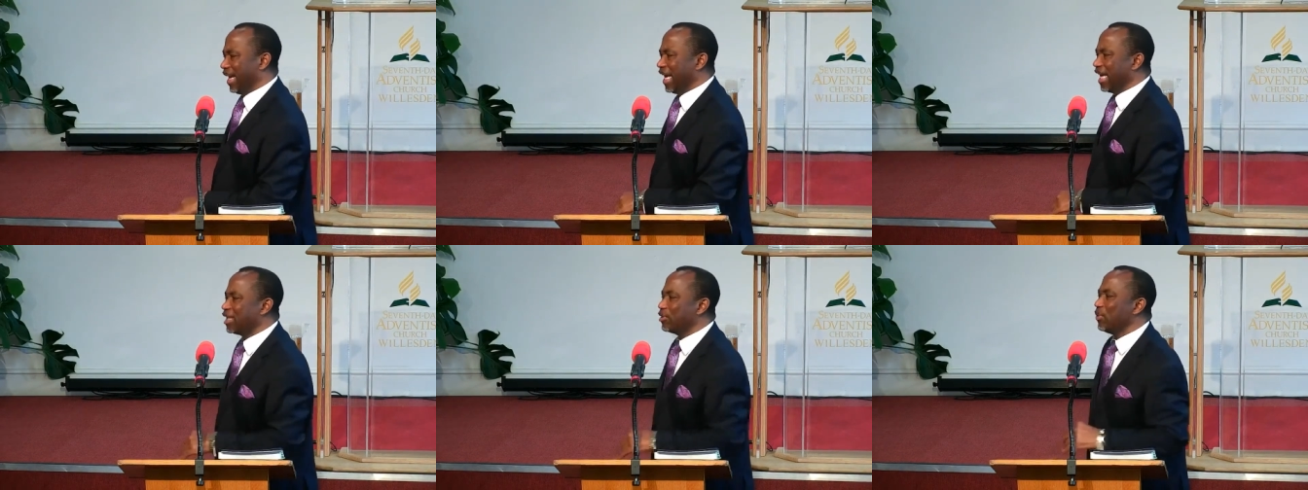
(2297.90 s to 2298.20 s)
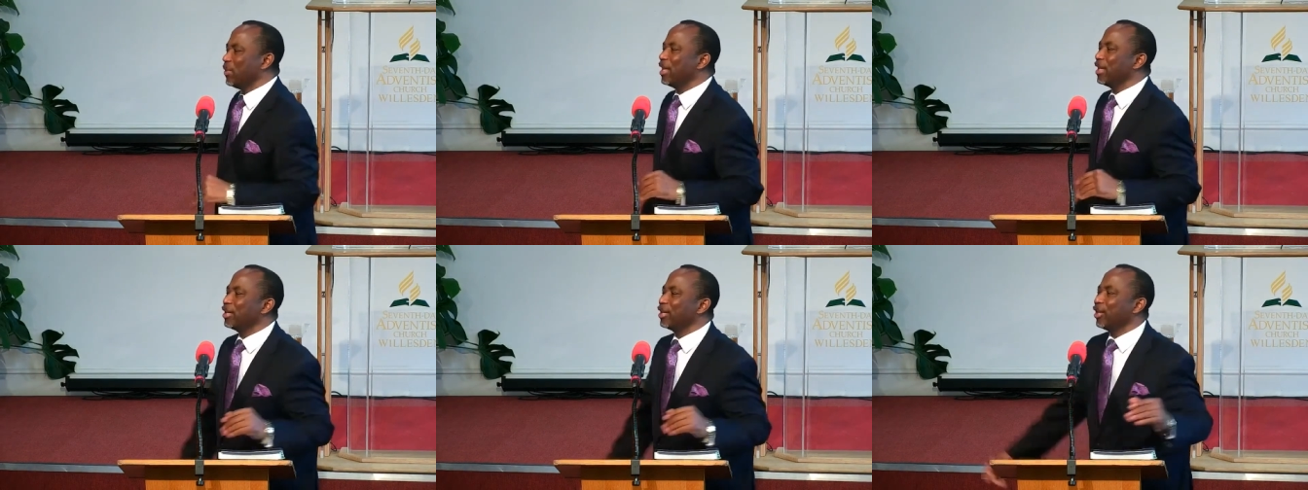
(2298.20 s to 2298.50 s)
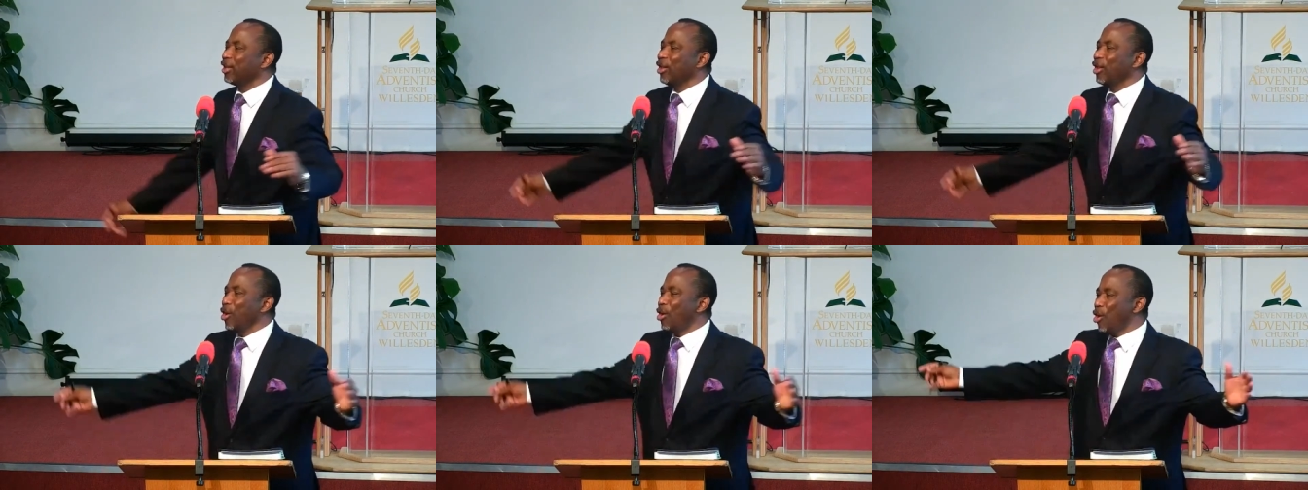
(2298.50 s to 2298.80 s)
It will
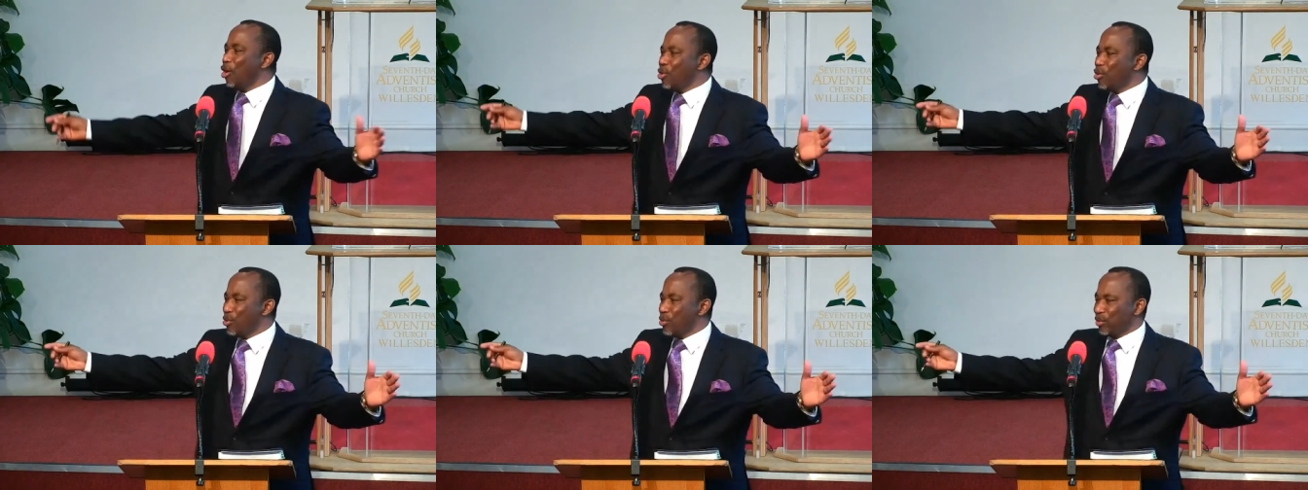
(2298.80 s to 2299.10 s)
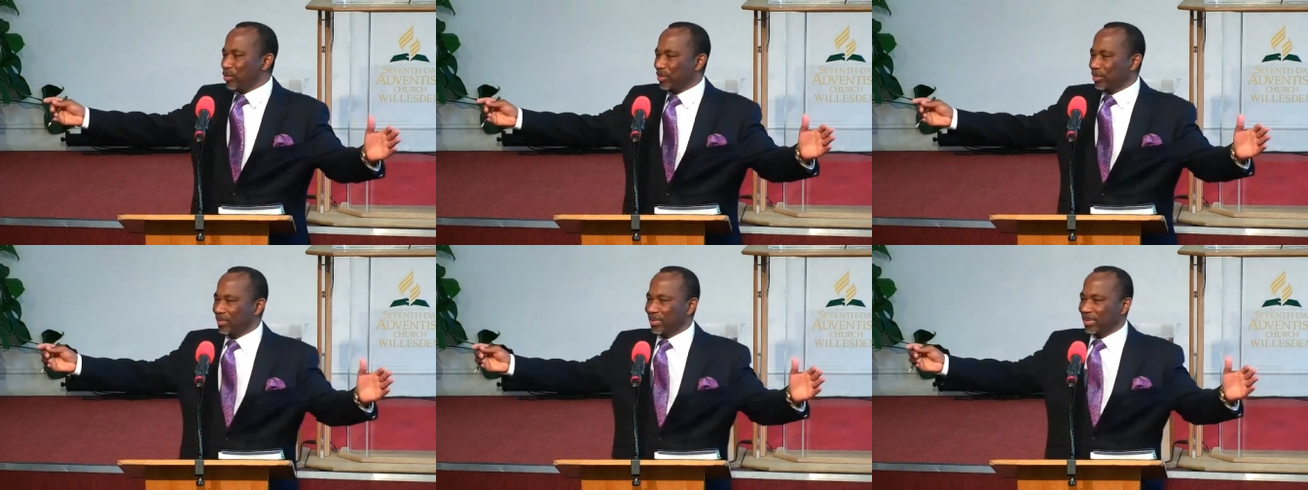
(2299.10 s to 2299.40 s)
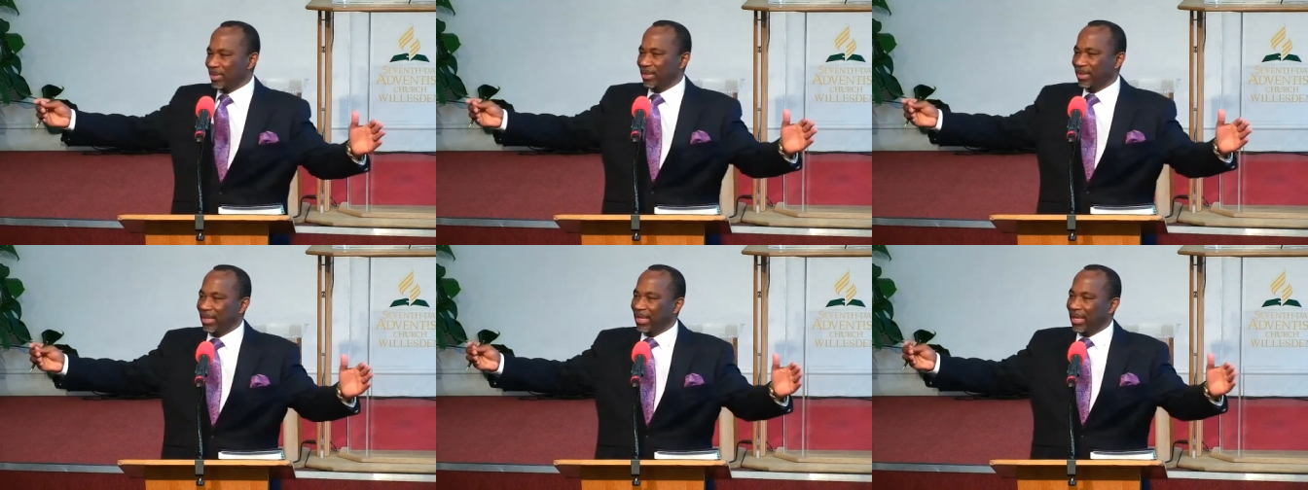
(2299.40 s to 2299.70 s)
glow.
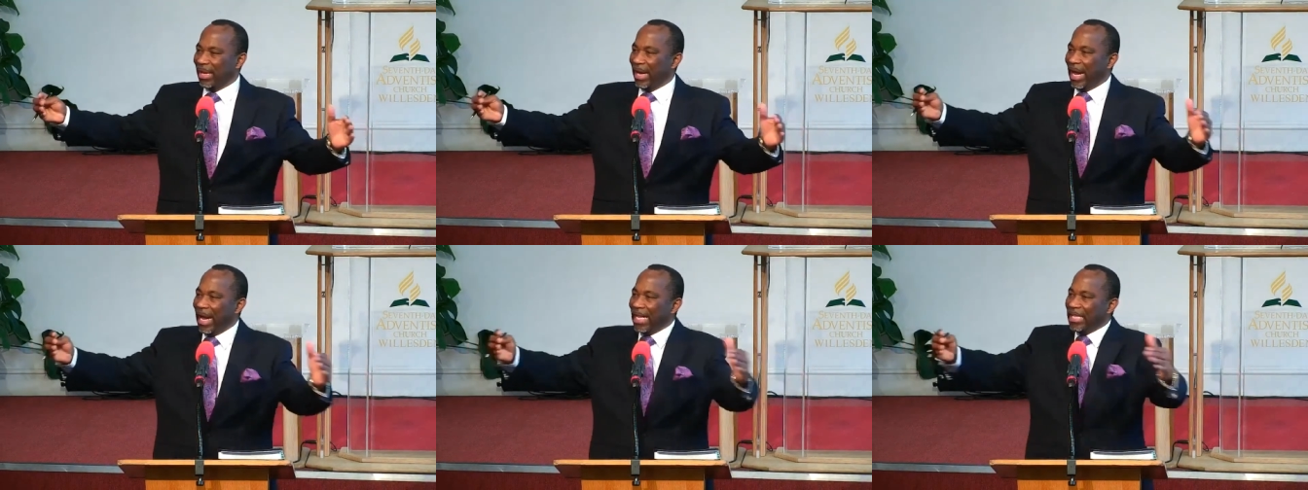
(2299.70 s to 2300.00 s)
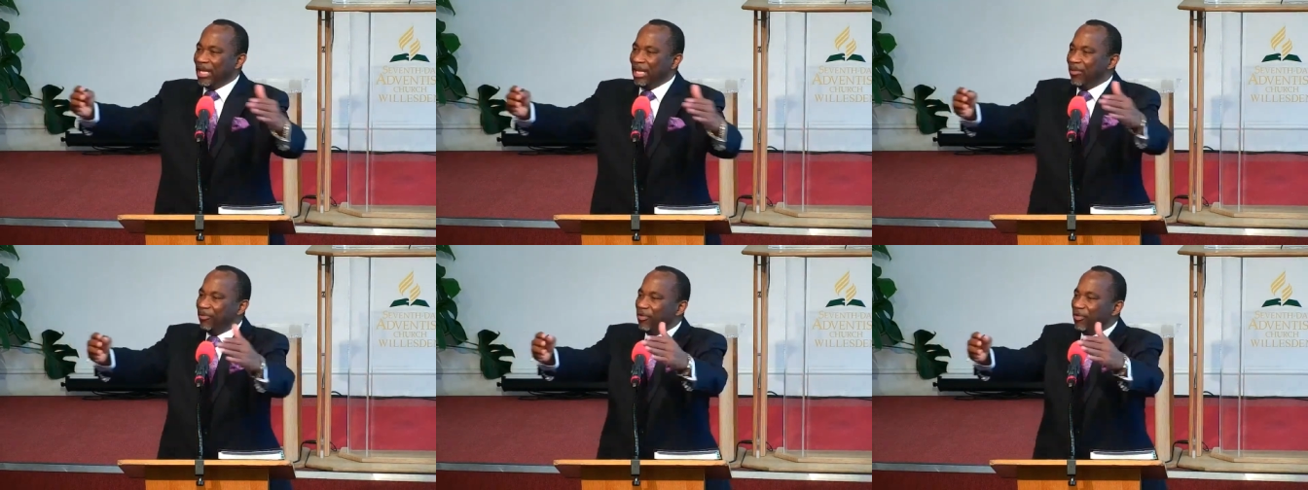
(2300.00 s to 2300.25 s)
And